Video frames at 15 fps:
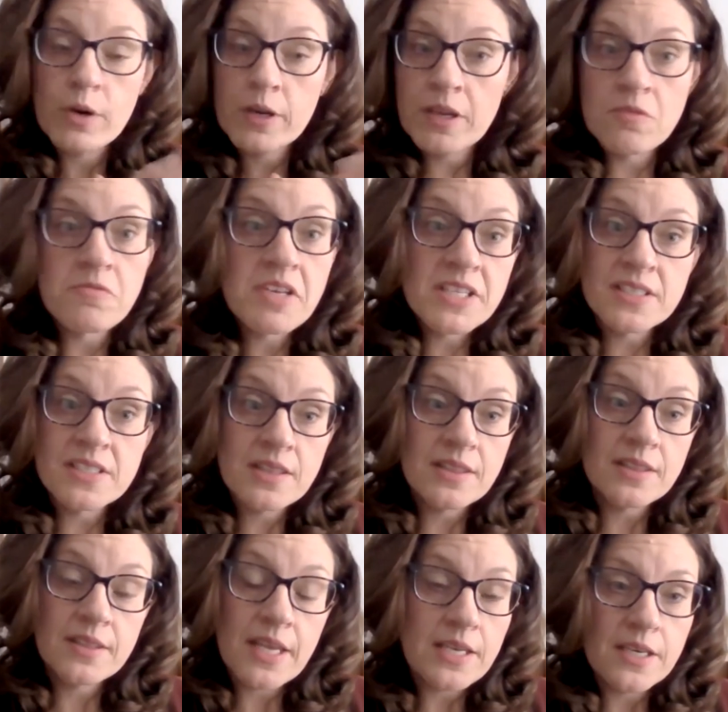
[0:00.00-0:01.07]
were convinced that
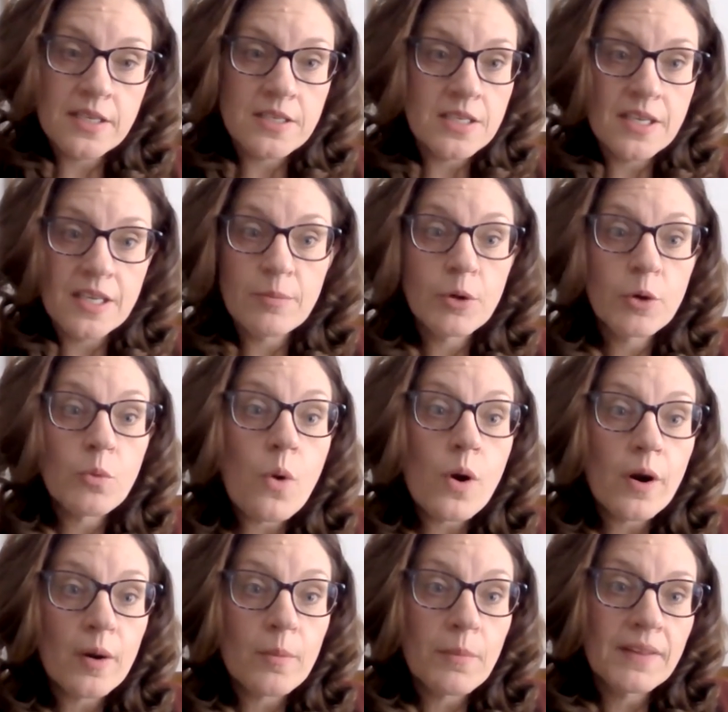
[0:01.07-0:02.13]
they needed to keep her
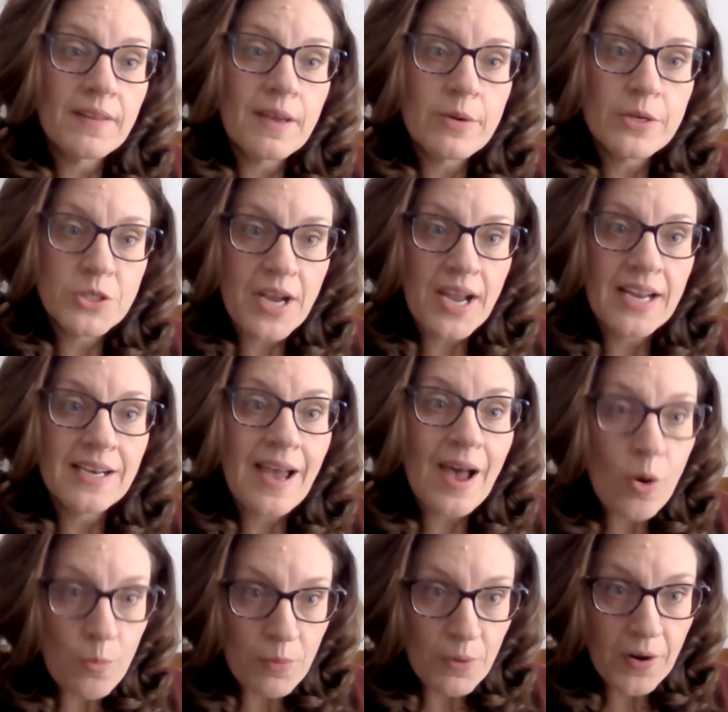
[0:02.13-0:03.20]
warm and they were trying to
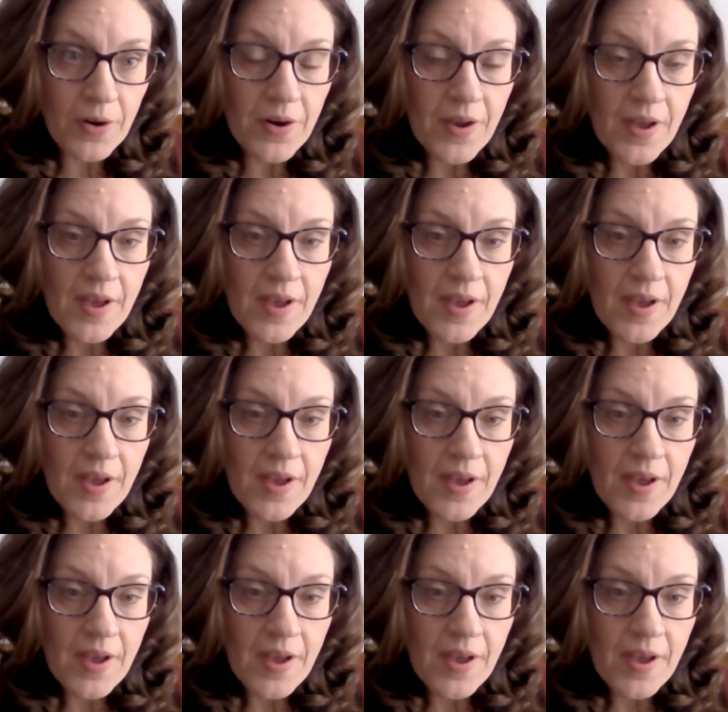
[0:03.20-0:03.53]
help her.